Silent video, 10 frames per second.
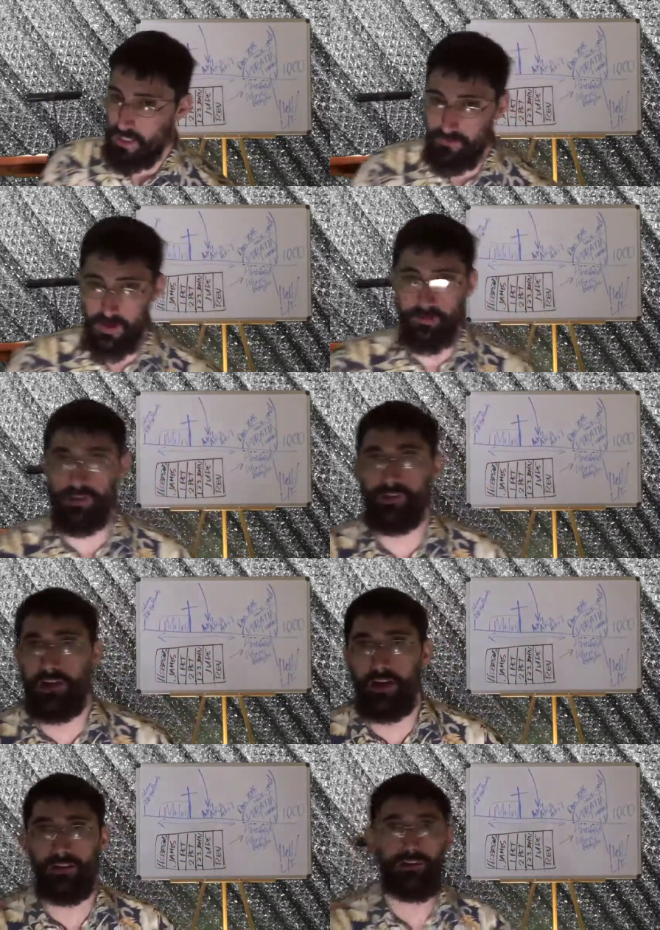Pharaoh
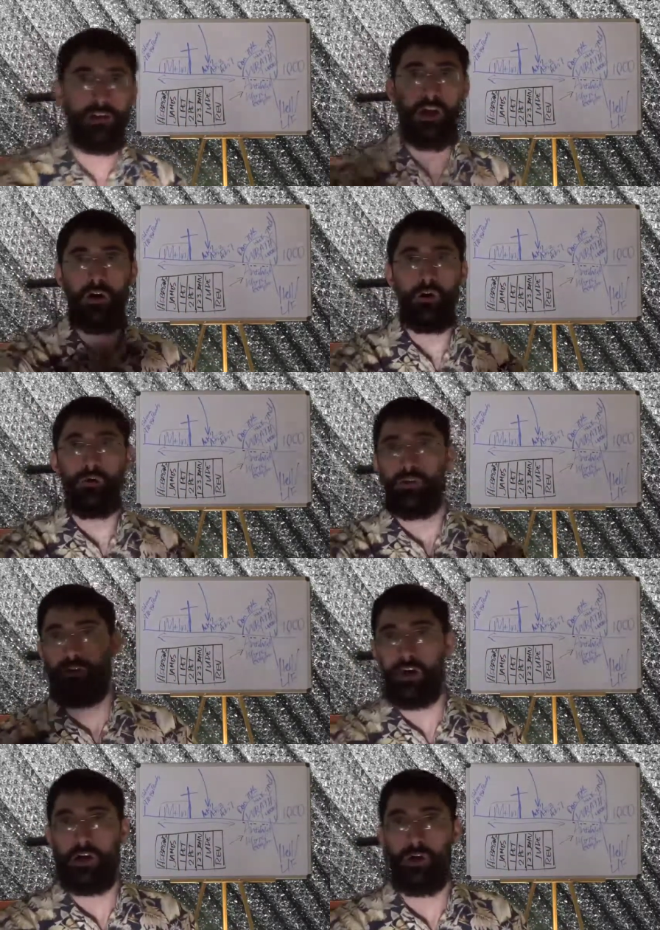says, no,
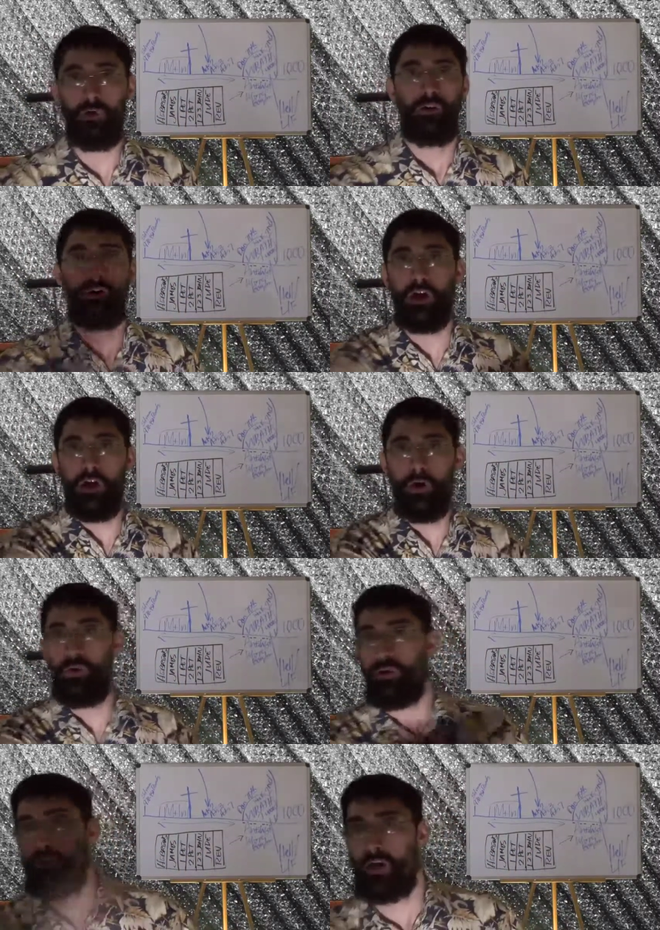no,
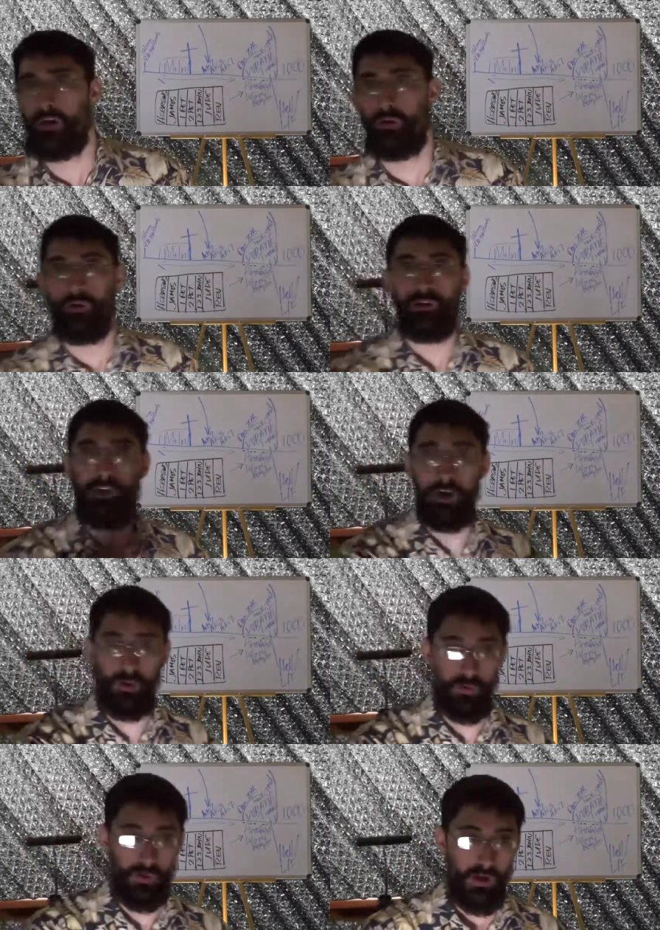no, no,
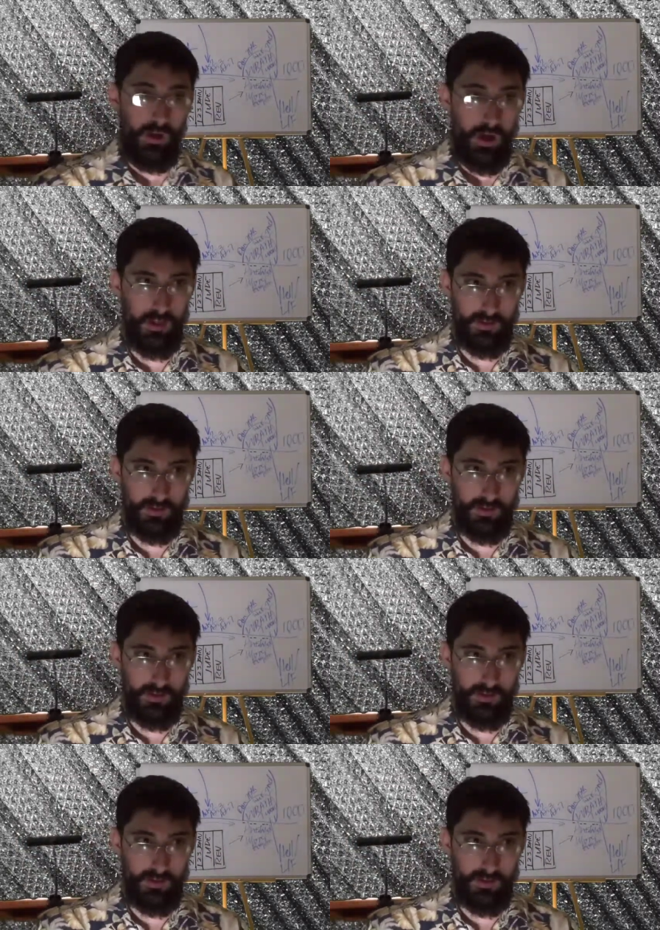no. And,